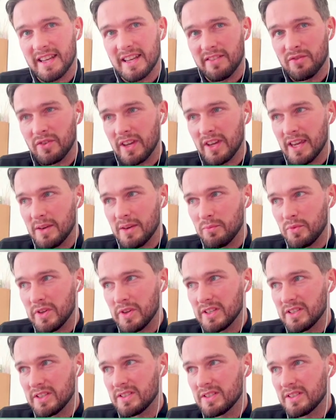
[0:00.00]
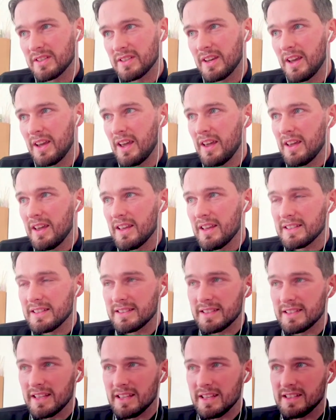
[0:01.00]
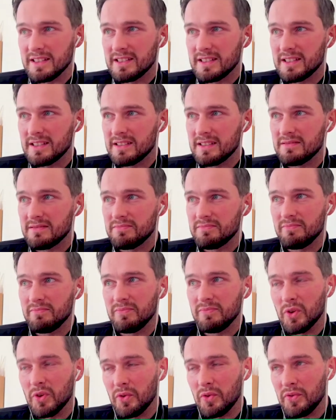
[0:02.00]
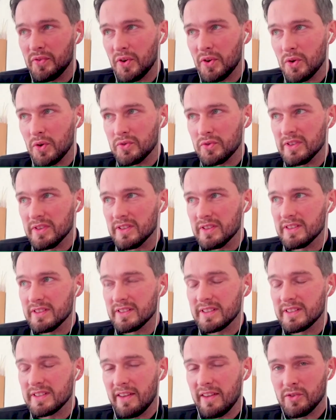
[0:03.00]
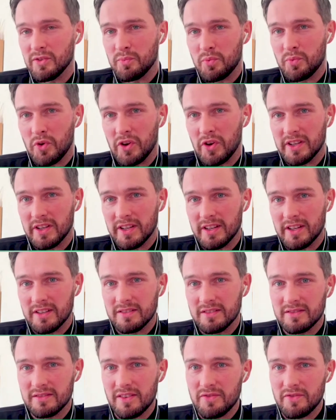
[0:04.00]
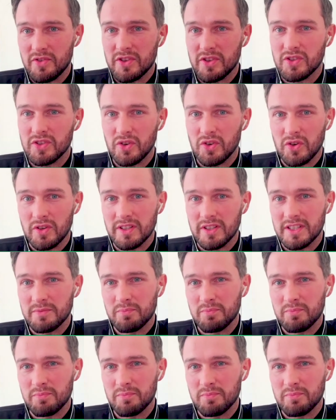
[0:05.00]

seven game weeks since, you know, Foden, Kevin De Bruyne have returned.